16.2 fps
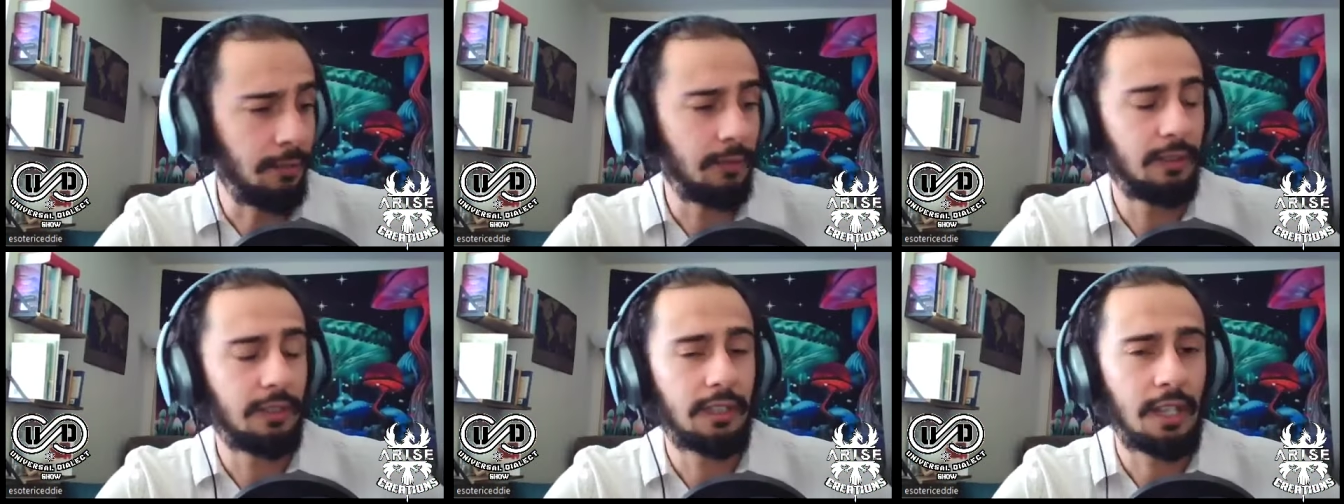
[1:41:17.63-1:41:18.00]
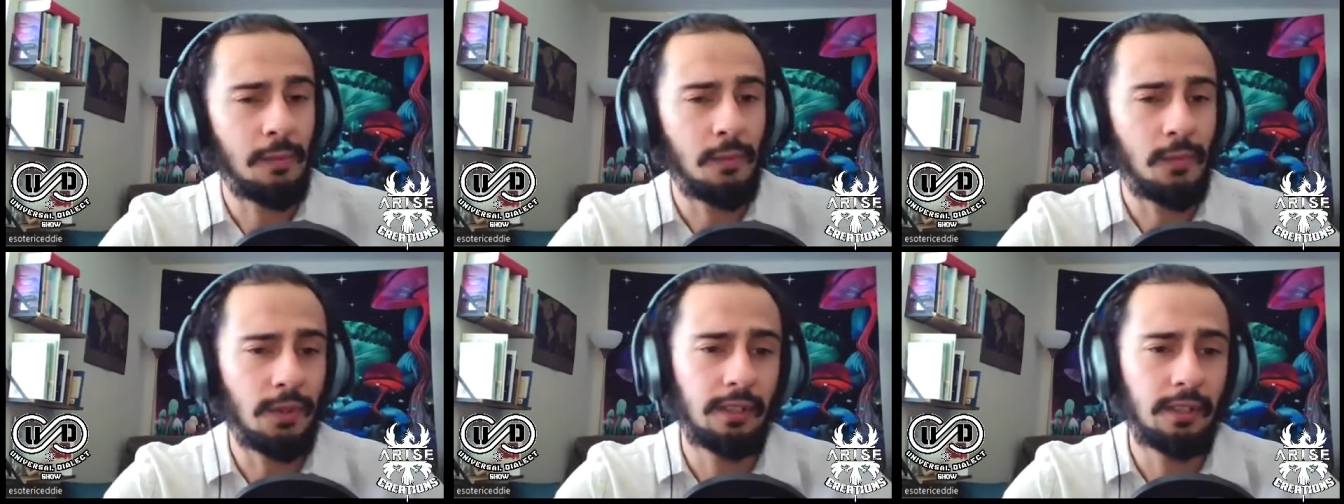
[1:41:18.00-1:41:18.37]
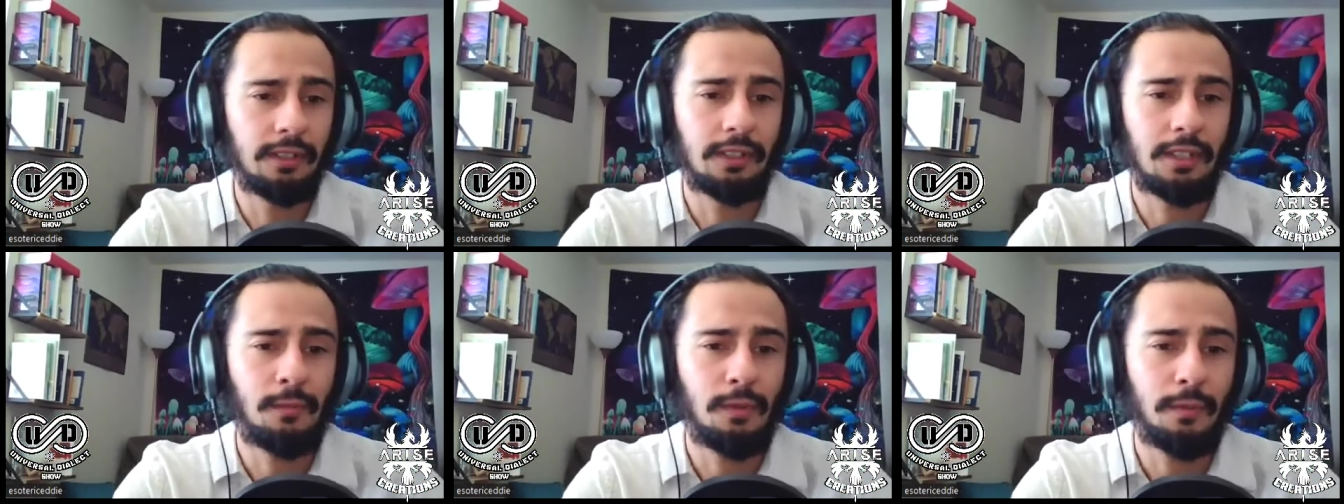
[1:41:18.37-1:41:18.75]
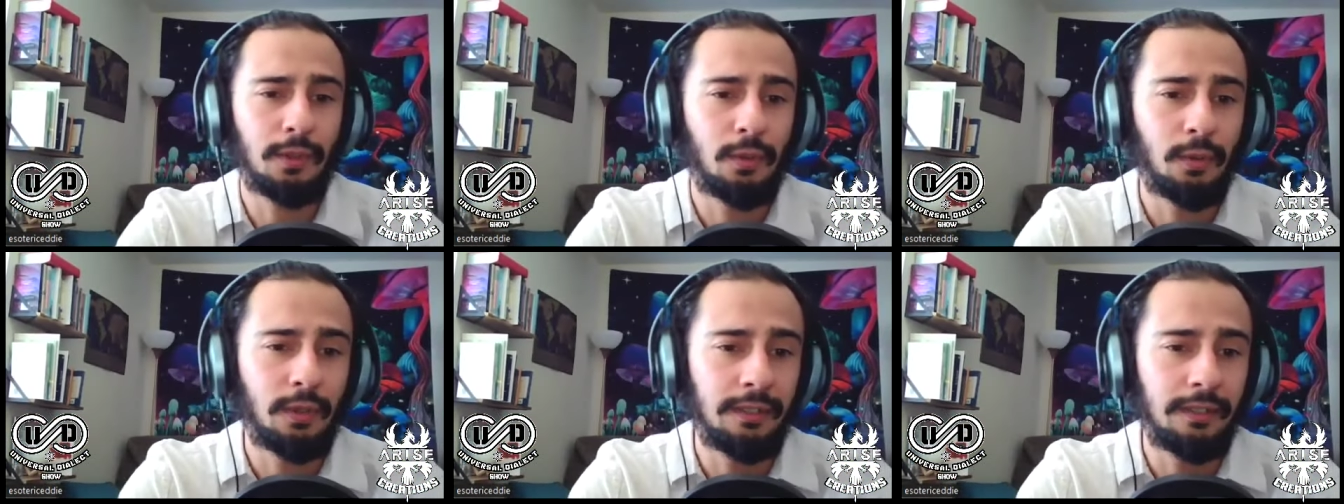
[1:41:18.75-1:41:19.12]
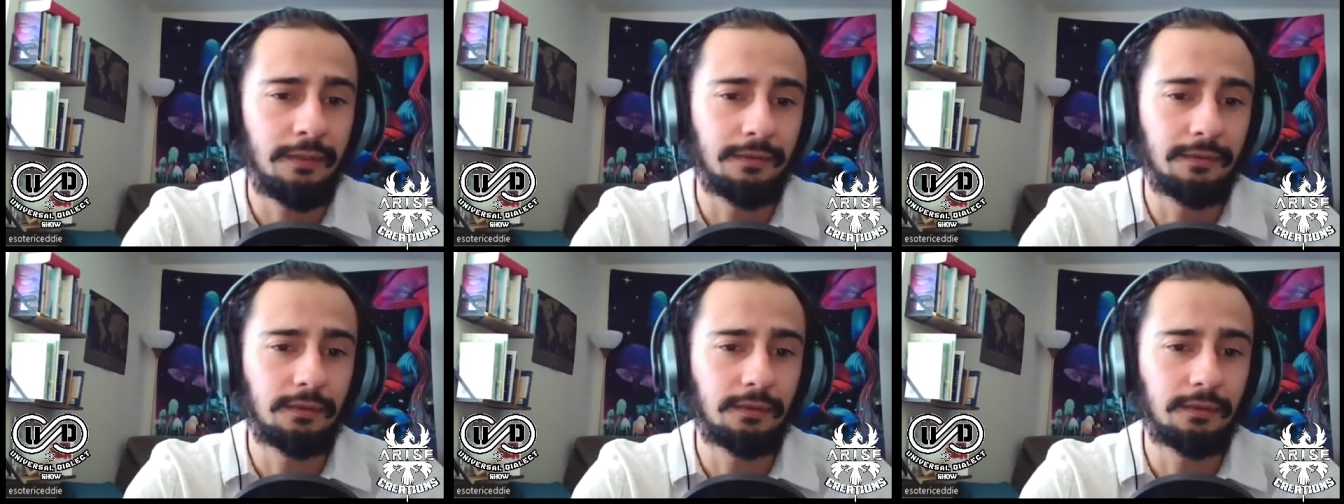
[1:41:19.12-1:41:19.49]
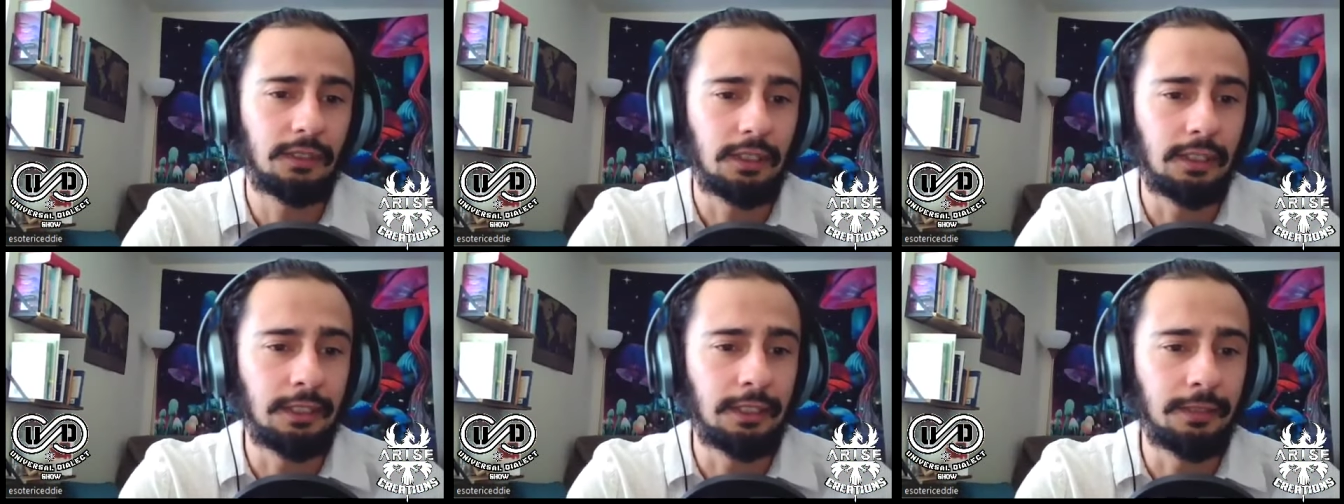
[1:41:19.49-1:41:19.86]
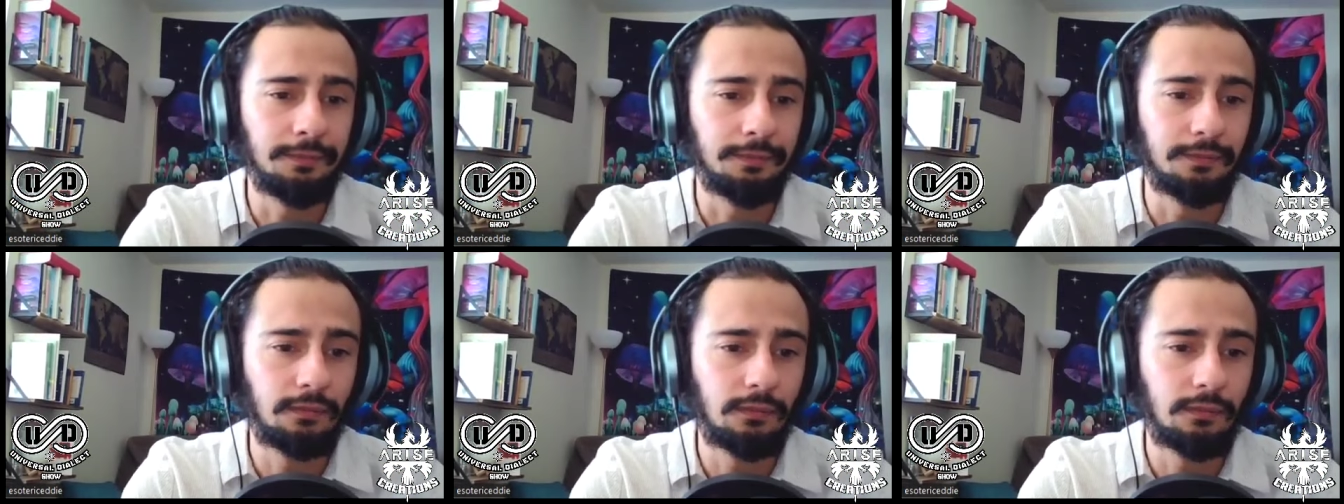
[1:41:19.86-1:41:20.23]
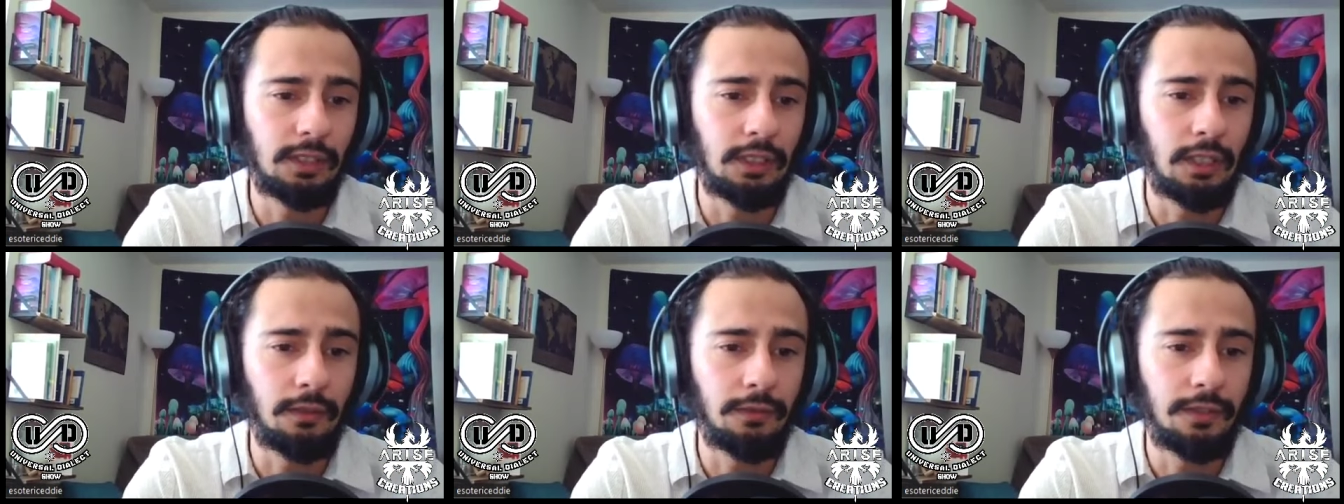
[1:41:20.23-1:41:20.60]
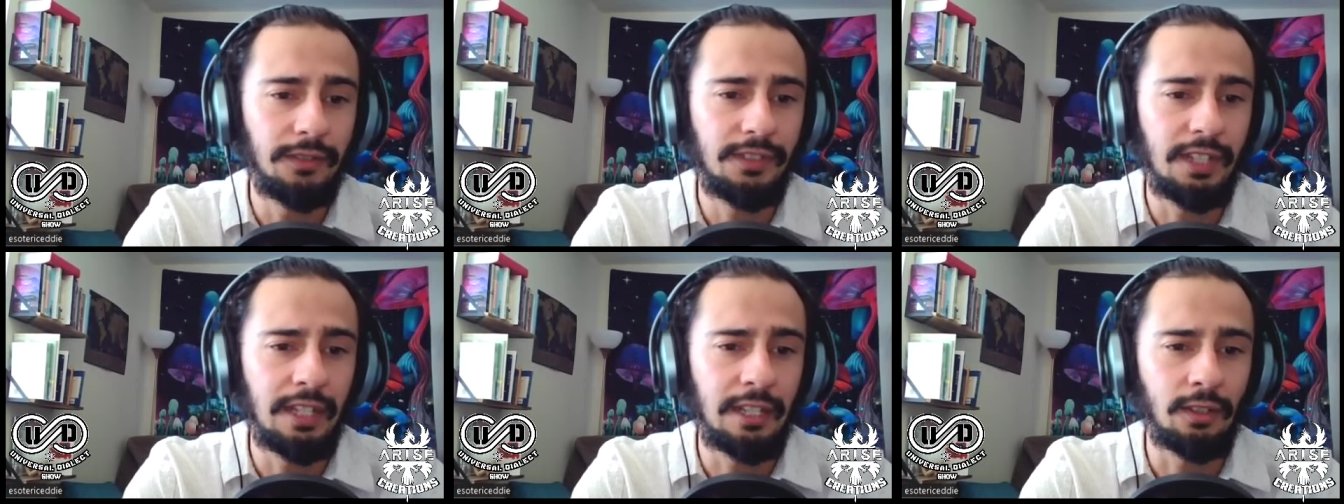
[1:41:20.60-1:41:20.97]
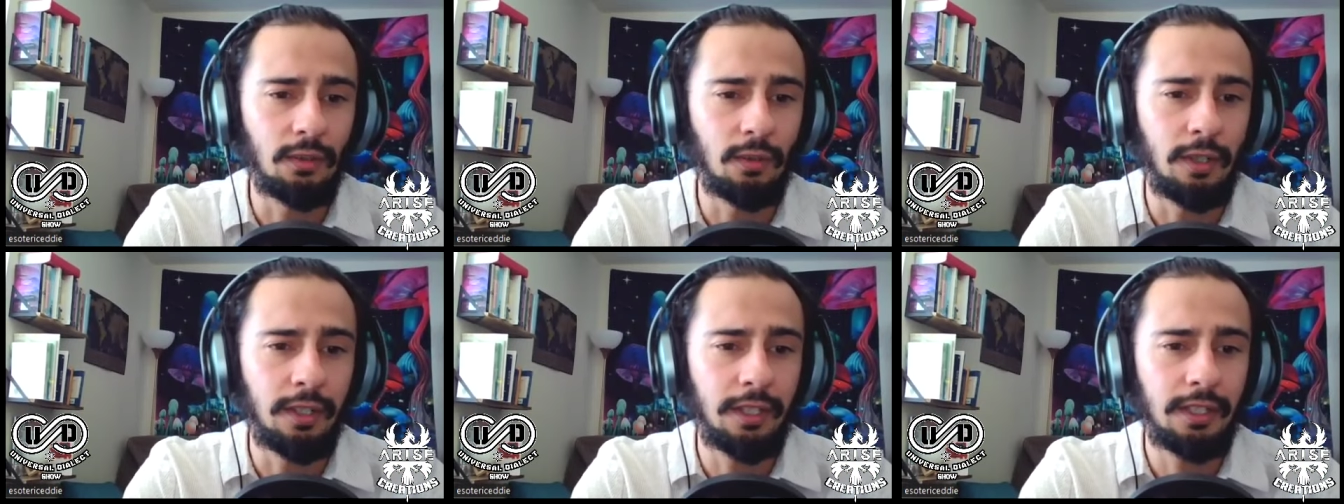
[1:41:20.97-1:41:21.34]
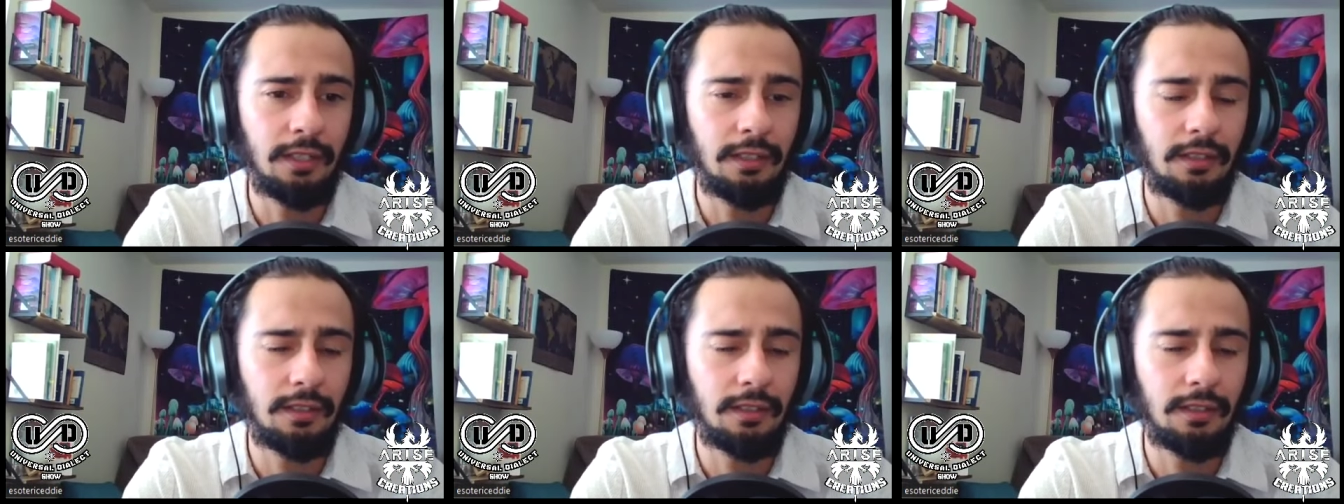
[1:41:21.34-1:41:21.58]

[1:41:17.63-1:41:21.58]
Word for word: somewhere, somewhere between um, you know fifteen and twenty.